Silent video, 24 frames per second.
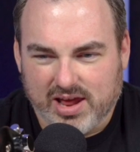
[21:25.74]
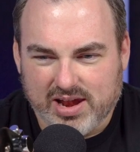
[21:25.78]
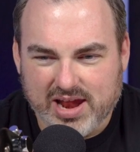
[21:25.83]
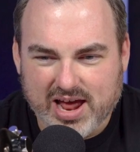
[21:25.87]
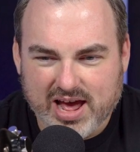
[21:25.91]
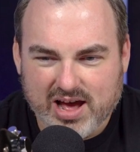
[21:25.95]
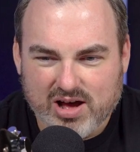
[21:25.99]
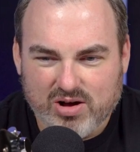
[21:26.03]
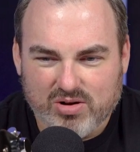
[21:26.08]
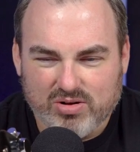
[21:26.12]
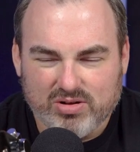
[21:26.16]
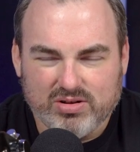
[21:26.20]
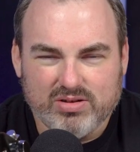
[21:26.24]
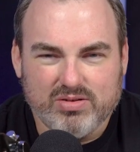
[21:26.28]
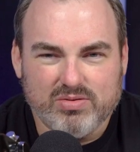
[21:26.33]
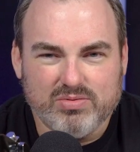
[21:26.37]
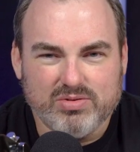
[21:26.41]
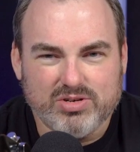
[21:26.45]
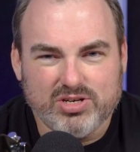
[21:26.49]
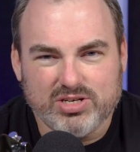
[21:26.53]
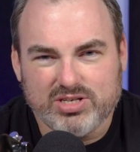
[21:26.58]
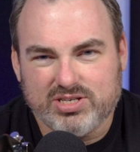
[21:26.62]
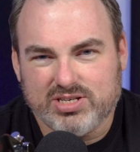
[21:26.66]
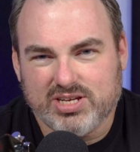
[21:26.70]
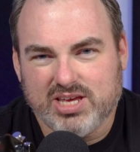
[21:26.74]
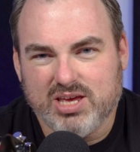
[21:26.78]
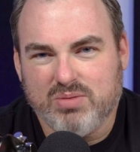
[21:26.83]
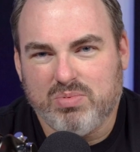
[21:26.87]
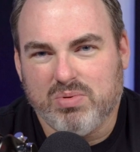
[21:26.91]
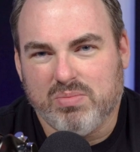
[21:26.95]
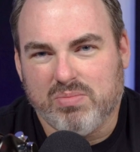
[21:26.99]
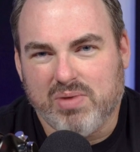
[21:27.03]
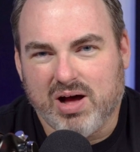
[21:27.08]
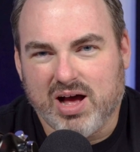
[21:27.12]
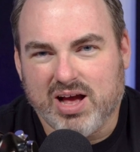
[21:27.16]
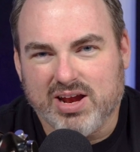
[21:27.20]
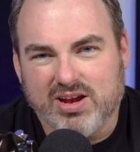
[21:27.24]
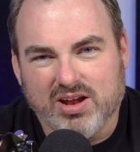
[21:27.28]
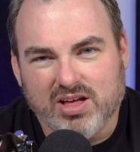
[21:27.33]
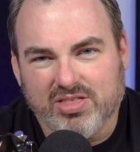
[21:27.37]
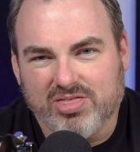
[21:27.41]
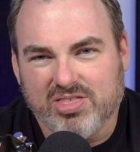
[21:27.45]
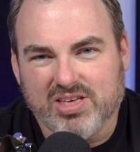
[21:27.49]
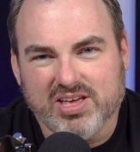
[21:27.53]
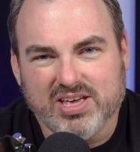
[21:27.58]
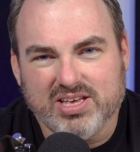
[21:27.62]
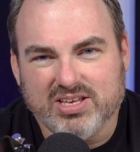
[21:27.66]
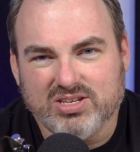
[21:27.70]
Now, just keep in mind,
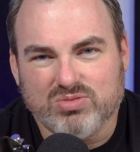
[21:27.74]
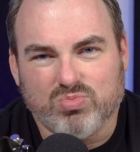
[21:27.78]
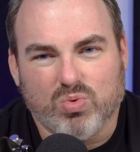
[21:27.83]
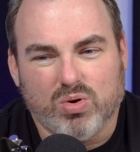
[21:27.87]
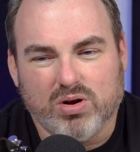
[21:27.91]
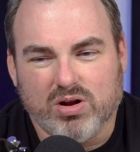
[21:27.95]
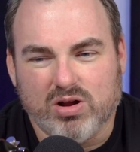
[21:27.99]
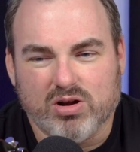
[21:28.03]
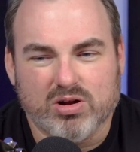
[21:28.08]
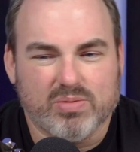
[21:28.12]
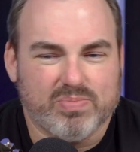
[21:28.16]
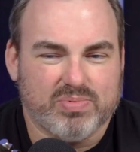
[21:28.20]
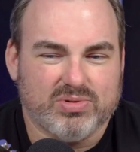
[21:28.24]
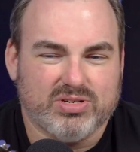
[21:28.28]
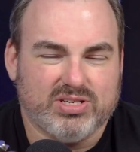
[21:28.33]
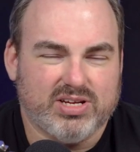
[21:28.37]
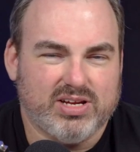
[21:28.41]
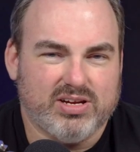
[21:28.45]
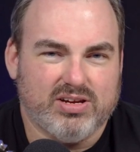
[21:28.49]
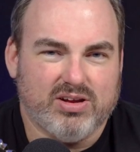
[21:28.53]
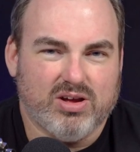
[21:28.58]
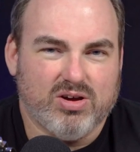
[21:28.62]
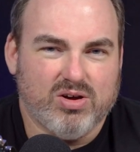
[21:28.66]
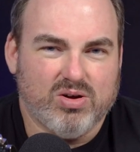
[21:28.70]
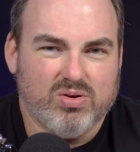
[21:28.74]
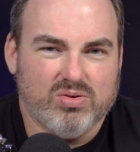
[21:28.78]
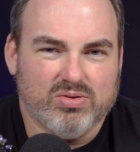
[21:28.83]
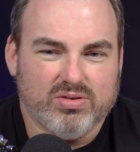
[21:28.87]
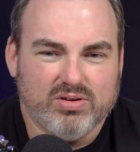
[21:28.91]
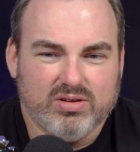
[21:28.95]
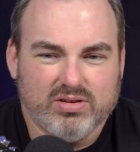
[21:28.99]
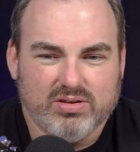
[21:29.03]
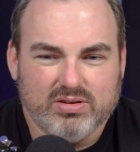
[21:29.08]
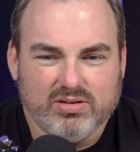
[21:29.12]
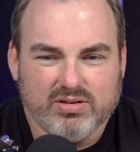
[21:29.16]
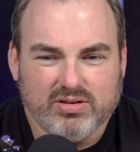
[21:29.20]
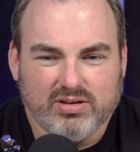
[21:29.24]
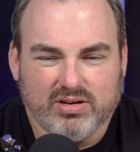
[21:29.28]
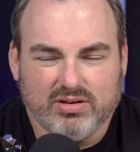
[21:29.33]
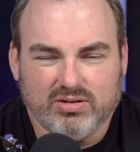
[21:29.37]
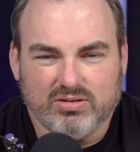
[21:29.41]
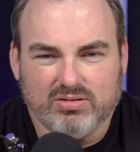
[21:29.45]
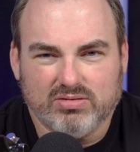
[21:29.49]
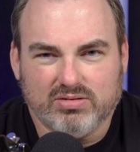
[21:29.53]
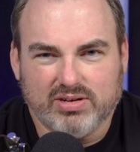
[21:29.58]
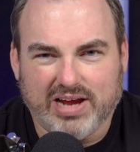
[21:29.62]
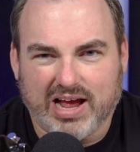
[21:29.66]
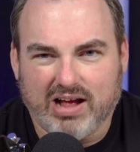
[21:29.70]
nothing is 100% known.
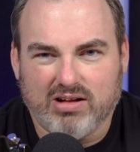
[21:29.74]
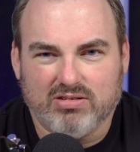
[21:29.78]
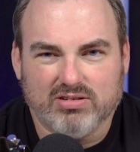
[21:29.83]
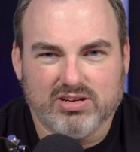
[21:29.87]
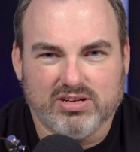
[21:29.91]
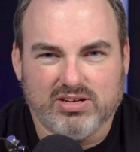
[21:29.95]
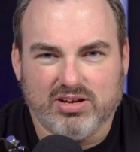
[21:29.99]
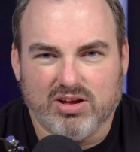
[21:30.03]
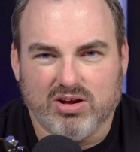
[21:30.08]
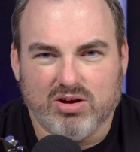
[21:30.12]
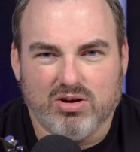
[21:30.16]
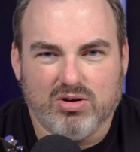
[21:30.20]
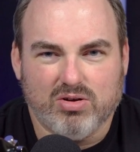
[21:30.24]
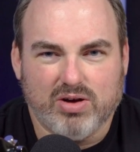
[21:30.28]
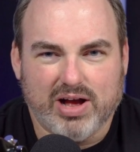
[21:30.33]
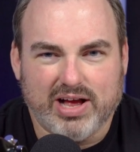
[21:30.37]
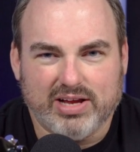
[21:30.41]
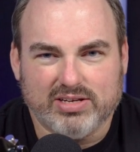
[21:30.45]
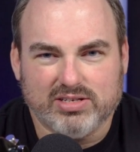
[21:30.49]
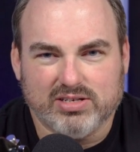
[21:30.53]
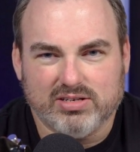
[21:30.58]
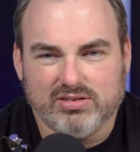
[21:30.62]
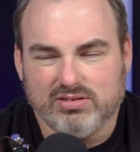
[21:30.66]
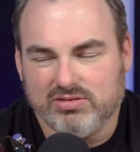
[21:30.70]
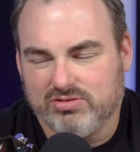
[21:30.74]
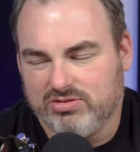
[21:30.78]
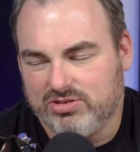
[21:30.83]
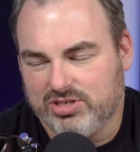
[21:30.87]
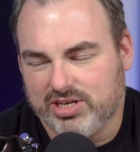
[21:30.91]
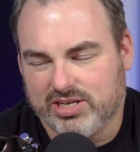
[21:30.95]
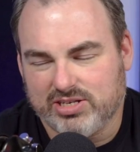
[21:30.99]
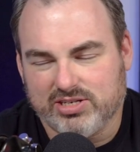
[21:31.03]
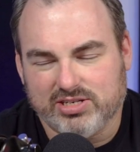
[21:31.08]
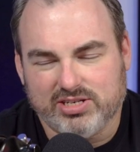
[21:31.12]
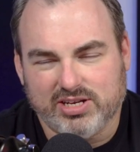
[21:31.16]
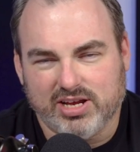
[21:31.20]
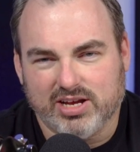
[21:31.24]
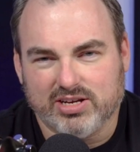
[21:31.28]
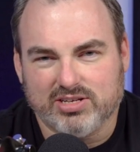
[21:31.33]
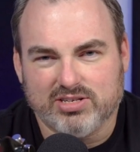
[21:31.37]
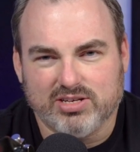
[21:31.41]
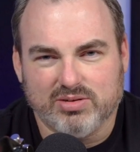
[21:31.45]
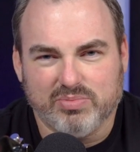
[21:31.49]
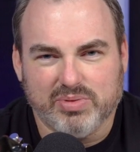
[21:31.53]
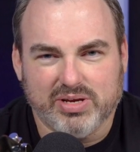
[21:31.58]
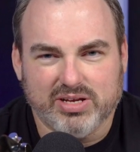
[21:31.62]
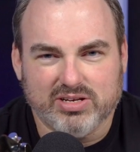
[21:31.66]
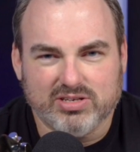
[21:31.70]
Gal Gadot hasn't
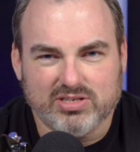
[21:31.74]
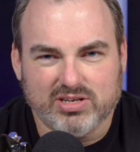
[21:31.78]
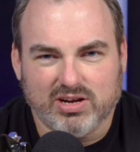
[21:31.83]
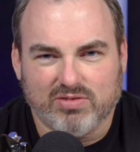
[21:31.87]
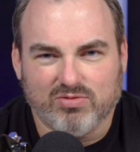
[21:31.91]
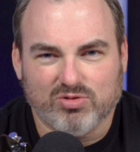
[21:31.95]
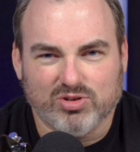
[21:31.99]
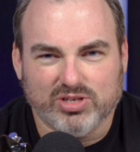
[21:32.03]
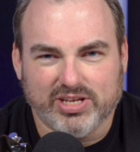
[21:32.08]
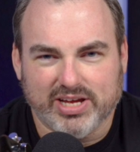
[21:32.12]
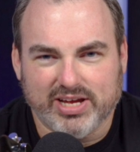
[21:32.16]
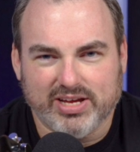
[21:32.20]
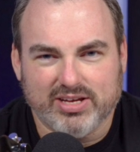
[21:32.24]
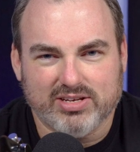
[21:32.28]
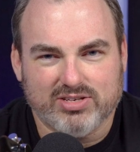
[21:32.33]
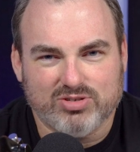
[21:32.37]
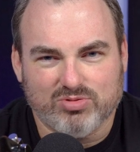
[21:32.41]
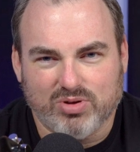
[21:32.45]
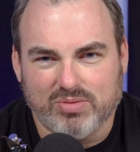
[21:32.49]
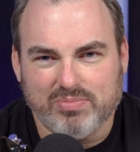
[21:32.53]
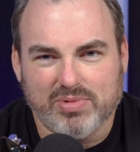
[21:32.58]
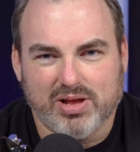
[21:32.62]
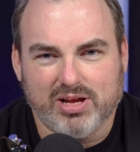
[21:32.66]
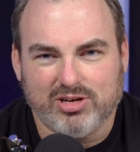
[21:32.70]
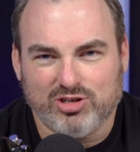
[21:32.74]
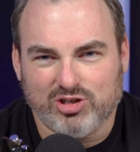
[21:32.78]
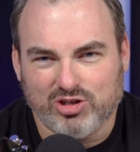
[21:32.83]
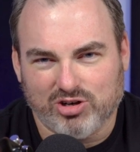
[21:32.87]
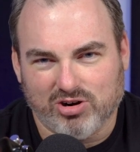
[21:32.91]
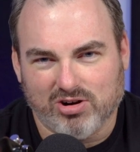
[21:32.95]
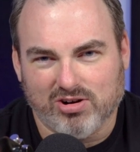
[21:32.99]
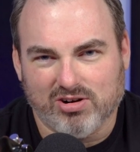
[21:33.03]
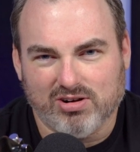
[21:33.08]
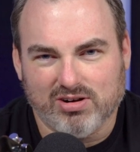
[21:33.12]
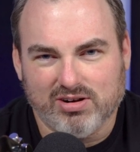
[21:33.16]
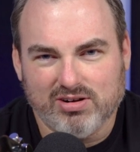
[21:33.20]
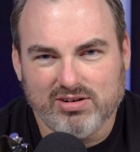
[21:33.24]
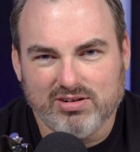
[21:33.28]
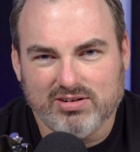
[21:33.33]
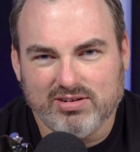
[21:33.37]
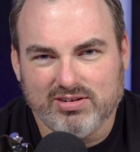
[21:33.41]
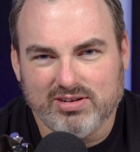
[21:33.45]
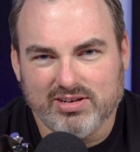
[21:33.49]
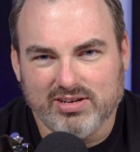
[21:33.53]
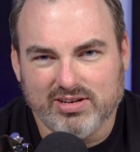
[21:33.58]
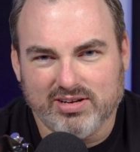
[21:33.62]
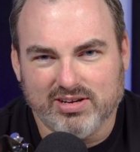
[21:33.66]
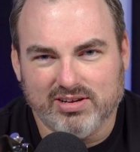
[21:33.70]
texted me in several days, so I'm not sure
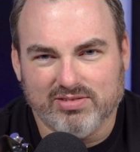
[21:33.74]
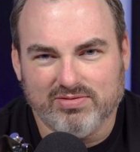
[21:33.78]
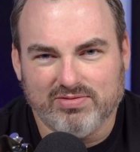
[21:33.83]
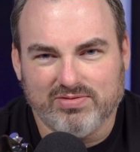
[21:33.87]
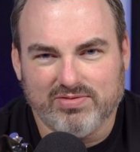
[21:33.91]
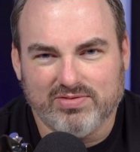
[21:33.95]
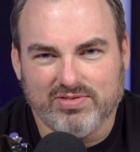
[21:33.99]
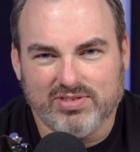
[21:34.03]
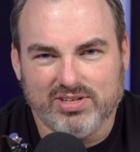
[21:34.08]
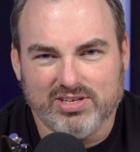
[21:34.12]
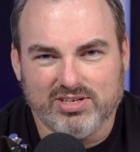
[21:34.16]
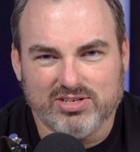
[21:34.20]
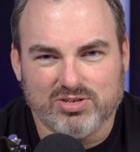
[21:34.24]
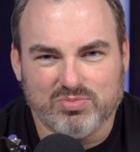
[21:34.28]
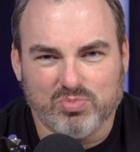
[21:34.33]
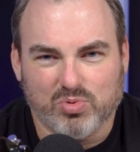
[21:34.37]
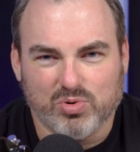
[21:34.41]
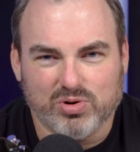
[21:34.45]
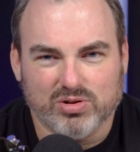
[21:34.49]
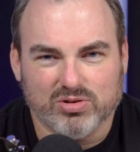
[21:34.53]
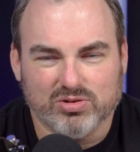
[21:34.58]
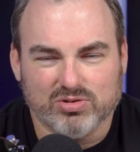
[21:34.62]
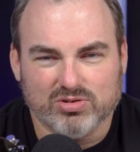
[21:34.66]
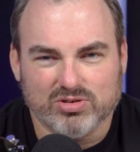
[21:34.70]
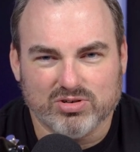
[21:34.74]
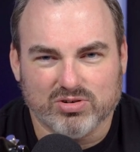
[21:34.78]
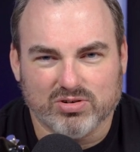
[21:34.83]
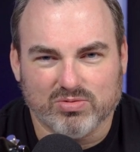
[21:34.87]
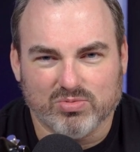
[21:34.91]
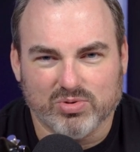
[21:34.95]
if these spoilers are